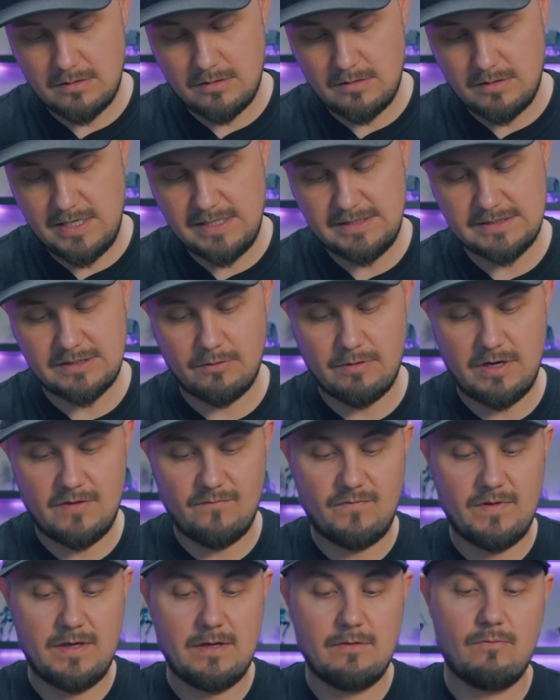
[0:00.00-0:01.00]
that's a great
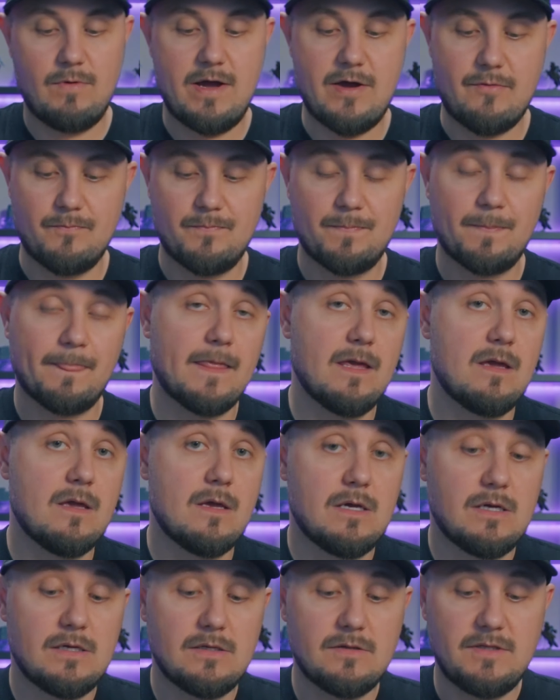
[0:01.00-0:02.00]
fit. Wow.
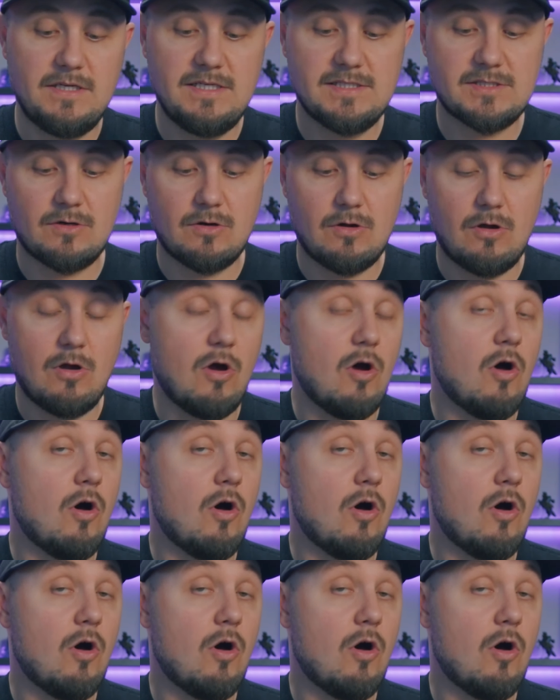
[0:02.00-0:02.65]
These are